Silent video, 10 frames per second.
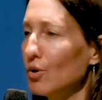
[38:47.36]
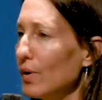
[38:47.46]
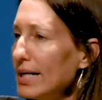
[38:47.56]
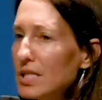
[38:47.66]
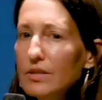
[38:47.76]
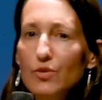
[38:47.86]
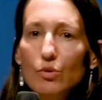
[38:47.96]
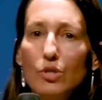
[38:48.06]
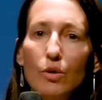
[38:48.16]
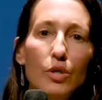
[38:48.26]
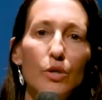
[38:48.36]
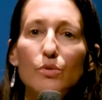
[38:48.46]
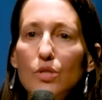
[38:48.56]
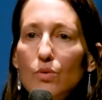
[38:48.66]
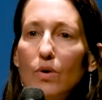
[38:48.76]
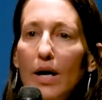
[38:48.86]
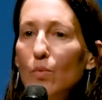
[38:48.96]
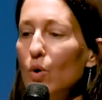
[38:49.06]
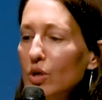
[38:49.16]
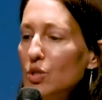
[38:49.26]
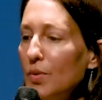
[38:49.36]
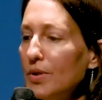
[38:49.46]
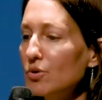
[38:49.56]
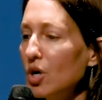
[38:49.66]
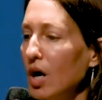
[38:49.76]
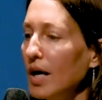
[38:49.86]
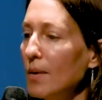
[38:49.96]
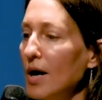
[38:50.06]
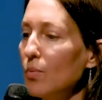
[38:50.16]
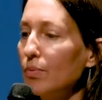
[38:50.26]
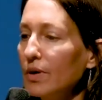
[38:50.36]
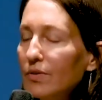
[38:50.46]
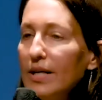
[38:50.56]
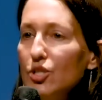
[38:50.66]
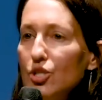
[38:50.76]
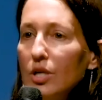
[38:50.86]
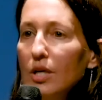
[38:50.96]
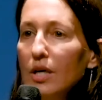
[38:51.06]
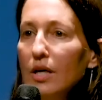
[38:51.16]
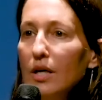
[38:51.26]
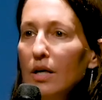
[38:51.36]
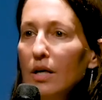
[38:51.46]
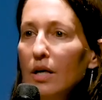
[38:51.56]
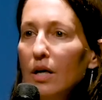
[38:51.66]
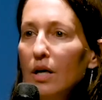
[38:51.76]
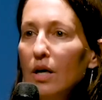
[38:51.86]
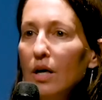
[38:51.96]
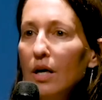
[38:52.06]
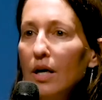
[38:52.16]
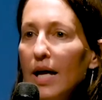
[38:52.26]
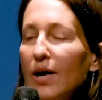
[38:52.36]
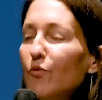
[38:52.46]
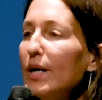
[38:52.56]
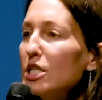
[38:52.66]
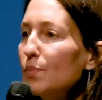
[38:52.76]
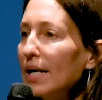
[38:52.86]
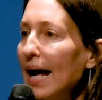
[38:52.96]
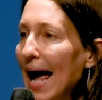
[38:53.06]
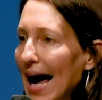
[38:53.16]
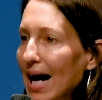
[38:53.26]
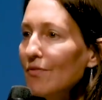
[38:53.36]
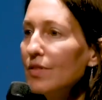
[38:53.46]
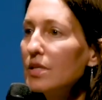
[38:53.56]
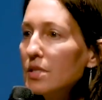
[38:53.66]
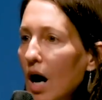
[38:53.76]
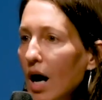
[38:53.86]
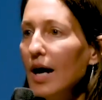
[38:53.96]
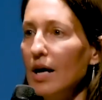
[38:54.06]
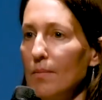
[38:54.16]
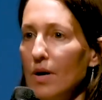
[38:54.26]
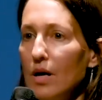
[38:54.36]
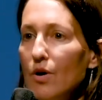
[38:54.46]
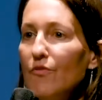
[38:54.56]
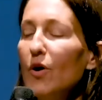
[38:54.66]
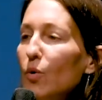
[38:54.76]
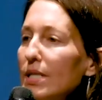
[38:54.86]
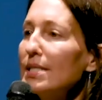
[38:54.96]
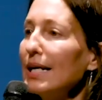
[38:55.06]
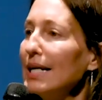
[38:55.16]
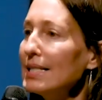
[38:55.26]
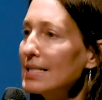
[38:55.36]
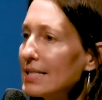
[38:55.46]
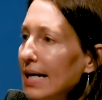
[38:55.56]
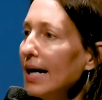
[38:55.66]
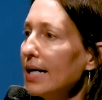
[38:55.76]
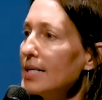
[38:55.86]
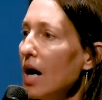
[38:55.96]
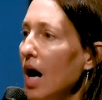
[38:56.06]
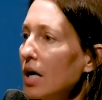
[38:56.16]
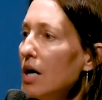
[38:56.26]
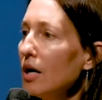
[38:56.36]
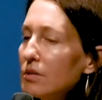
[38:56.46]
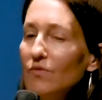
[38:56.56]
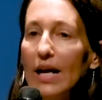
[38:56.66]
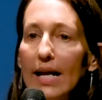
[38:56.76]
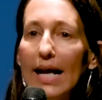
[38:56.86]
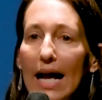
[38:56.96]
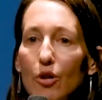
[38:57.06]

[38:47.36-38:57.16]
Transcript: progressives who don't use the right words when they're talking about privilege. If we spent half the time focusing instead on cultivating